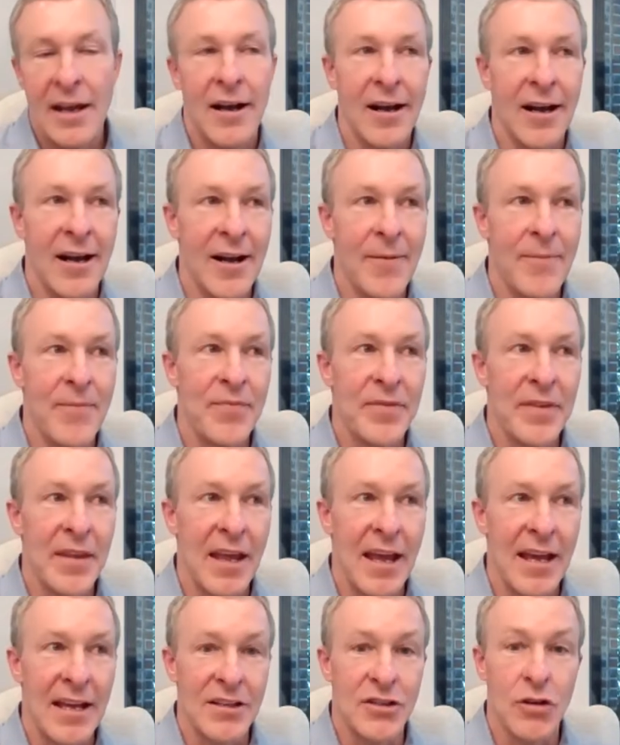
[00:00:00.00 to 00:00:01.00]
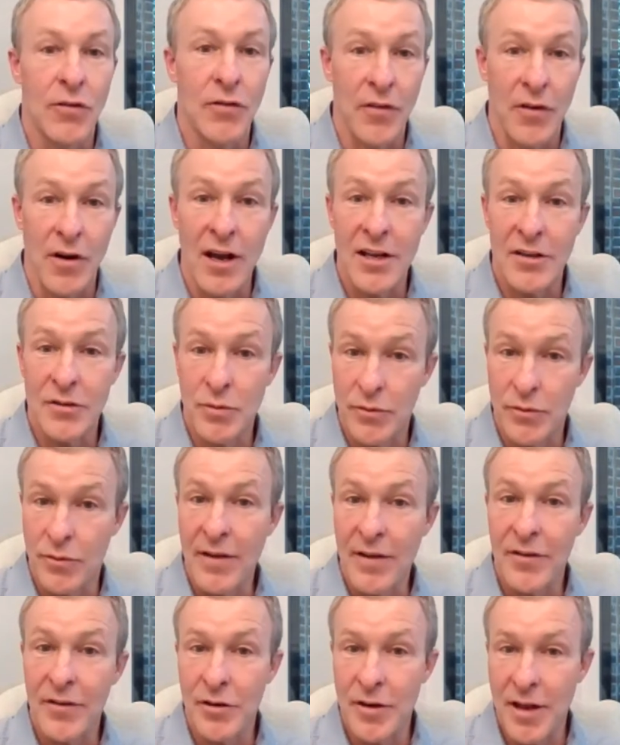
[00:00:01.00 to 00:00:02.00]
And so for us, with
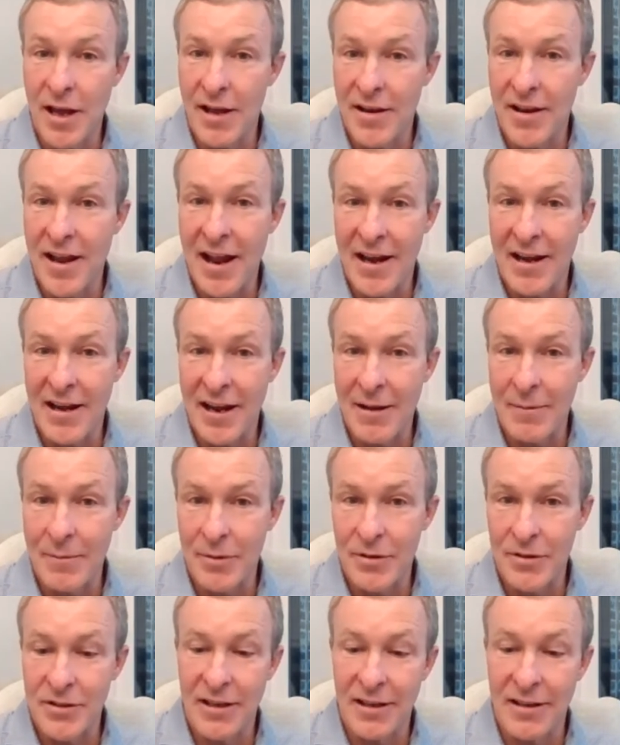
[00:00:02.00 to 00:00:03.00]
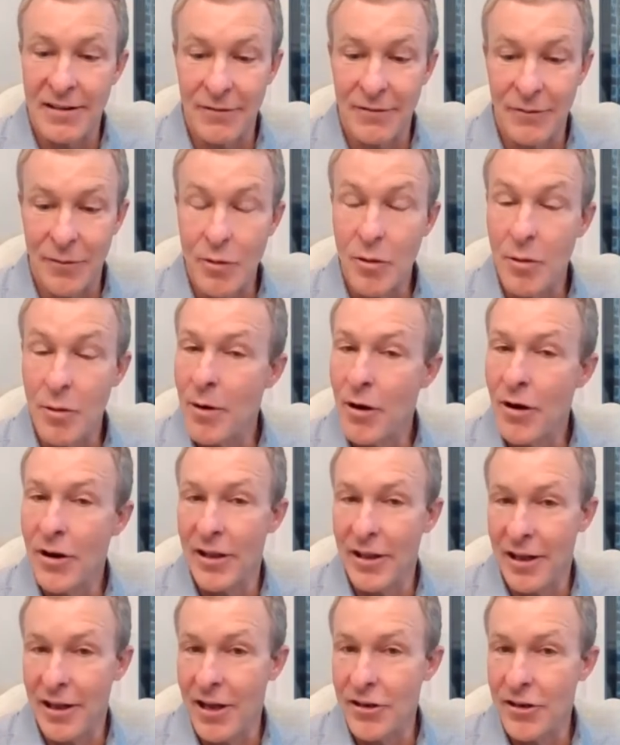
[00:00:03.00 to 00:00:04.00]
revenue down 99%, we were
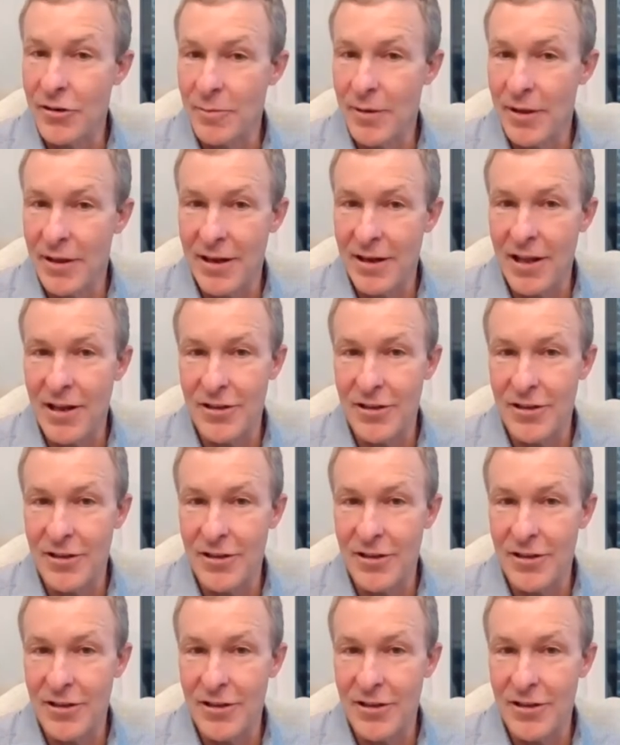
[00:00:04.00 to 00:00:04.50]
burning $100 million